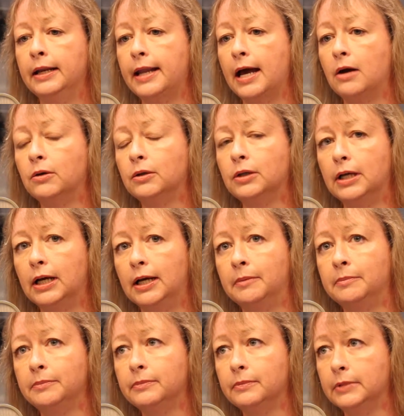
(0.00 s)
Now,
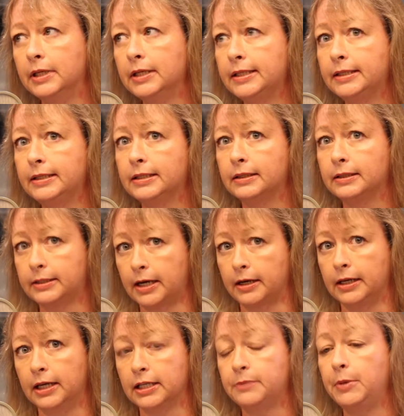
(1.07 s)
um, this
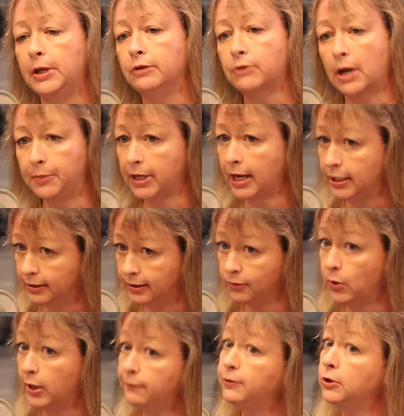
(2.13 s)
study has been replicated
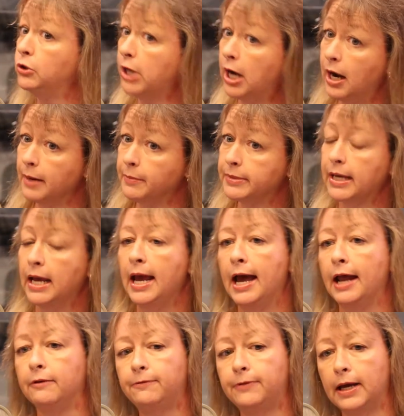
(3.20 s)
quite a few times,
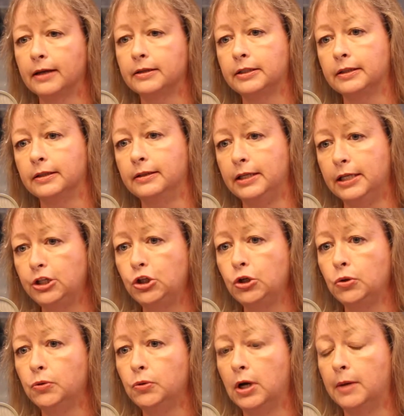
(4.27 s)
and in fact, the issue